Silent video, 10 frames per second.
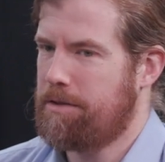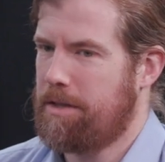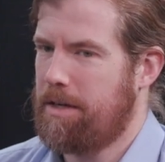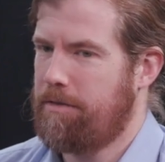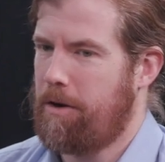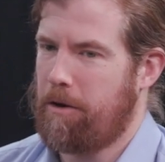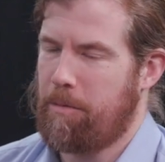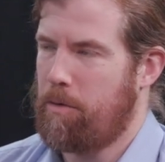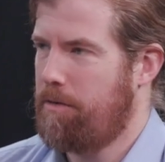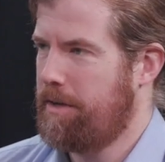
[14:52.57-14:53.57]
to kind of garner
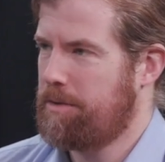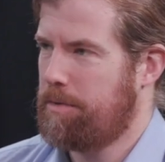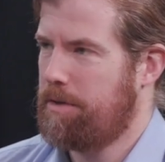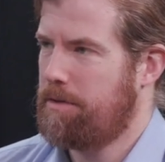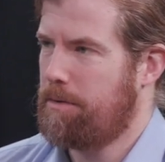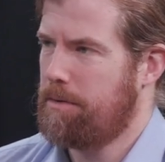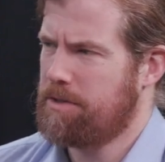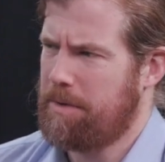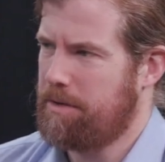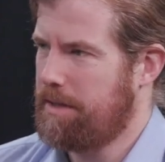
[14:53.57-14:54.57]
more investment or
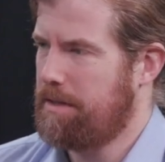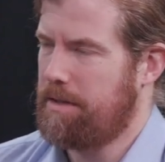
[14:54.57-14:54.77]
somehow link